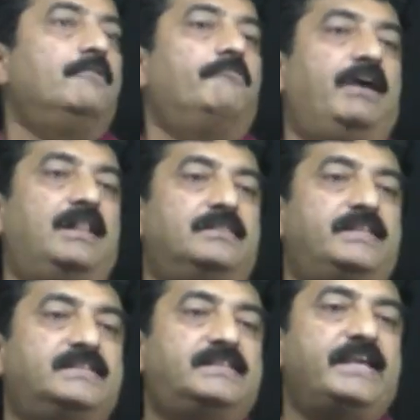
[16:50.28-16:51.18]
Well,
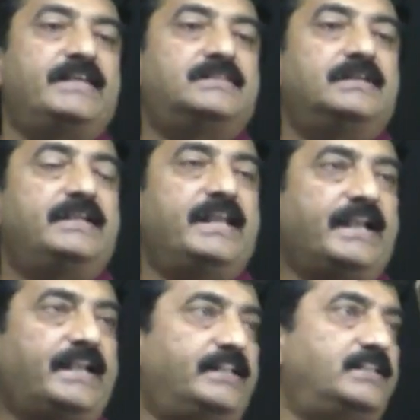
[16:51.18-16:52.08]
this is
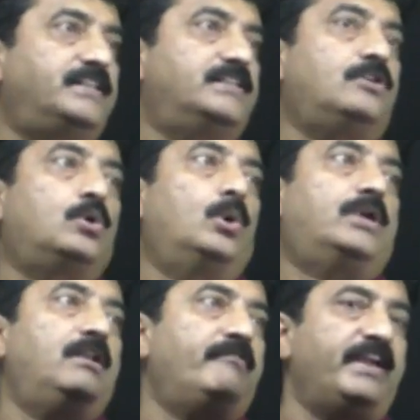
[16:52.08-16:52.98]
dt. This is the
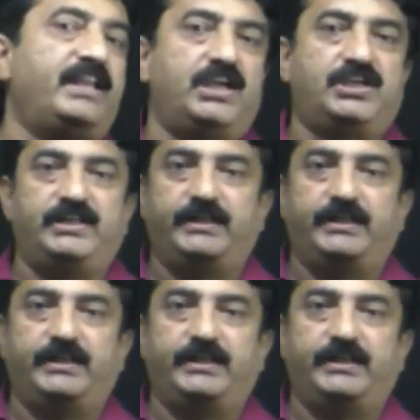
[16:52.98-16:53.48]
total variation,